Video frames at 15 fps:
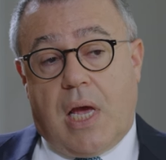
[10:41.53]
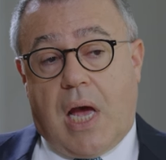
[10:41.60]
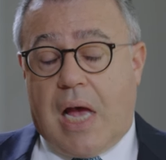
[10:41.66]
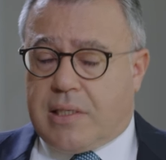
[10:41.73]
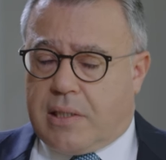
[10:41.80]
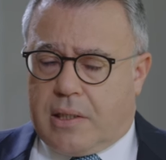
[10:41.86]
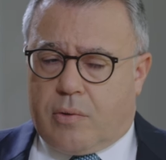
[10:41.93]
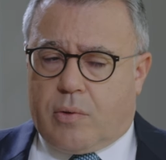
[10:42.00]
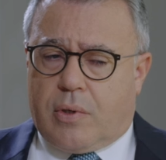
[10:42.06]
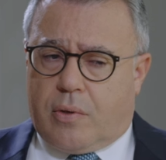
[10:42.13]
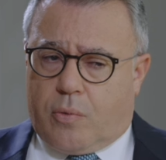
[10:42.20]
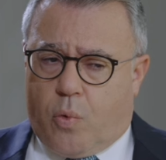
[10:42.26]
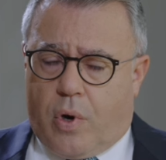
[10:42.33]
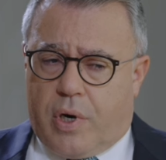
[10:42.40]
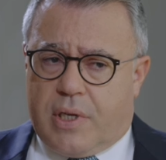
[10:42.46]
Asset
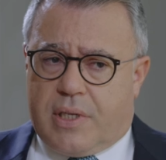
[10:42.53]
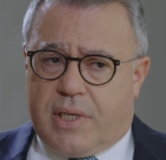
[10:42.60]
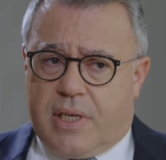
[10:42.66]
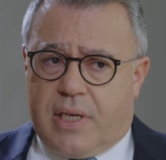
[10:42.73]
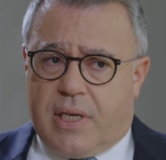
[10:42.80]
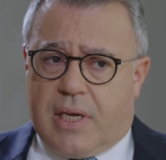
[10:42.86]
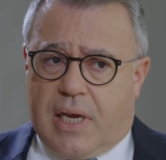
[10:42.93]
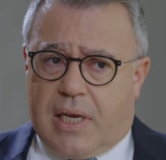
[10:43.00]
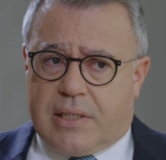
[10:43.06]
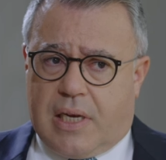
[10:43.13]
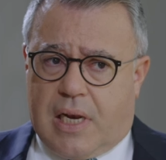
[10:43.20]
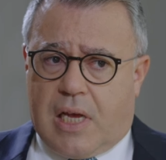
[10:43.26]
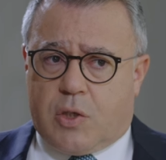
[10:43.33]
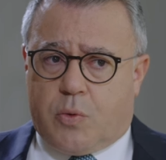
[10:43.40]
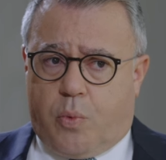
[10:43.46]
quality, as a
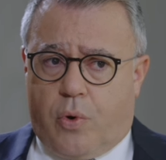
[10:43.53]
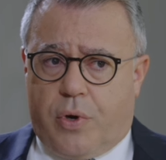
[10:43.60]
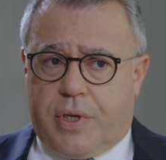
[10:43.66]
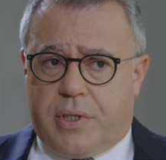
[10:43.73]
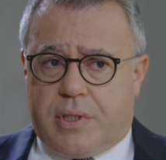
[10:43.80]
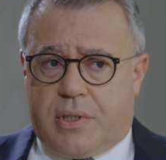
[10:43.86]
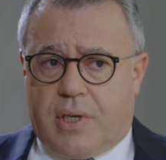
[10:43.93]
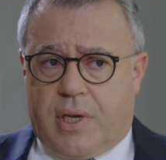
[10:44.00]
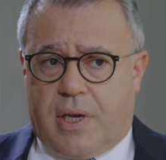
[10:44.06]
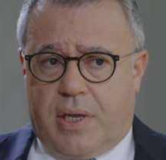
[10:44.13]
last point uh,